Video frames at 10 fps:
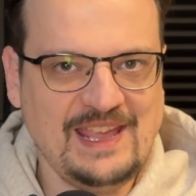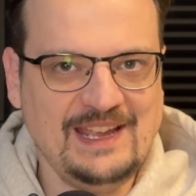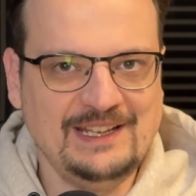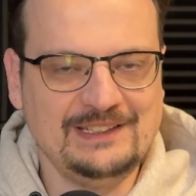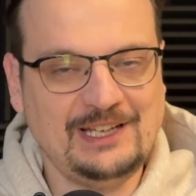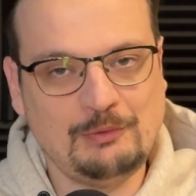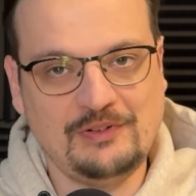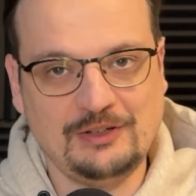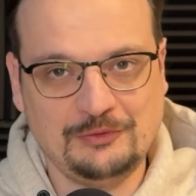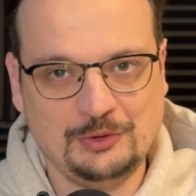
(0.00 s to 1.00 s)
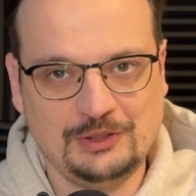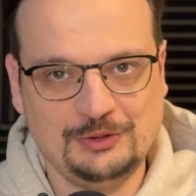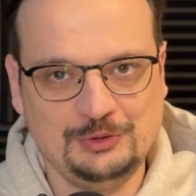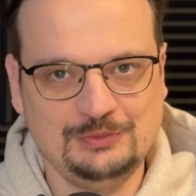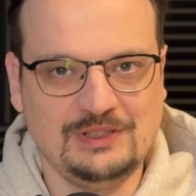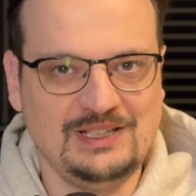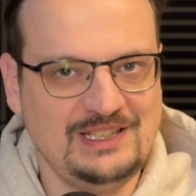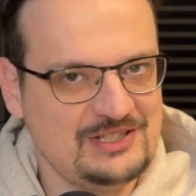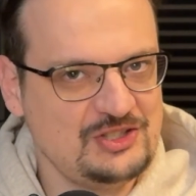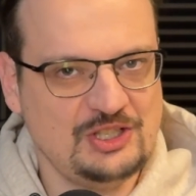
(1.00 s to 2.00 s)
Now, without further ado,
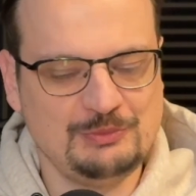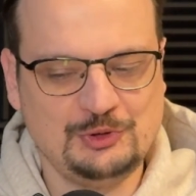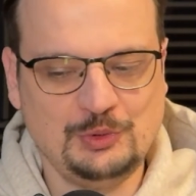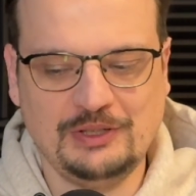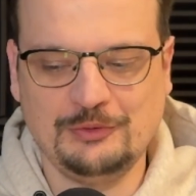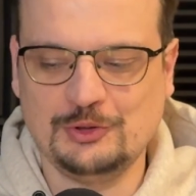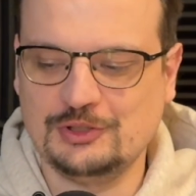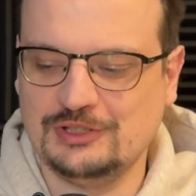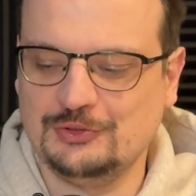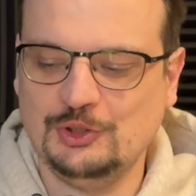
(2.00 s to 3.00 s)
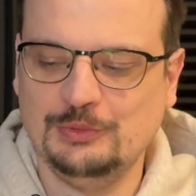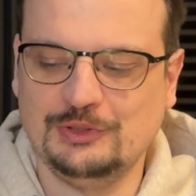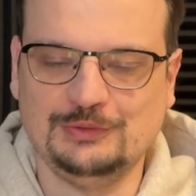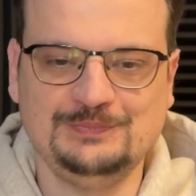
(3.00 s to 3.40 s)
let's jump to our first terminal.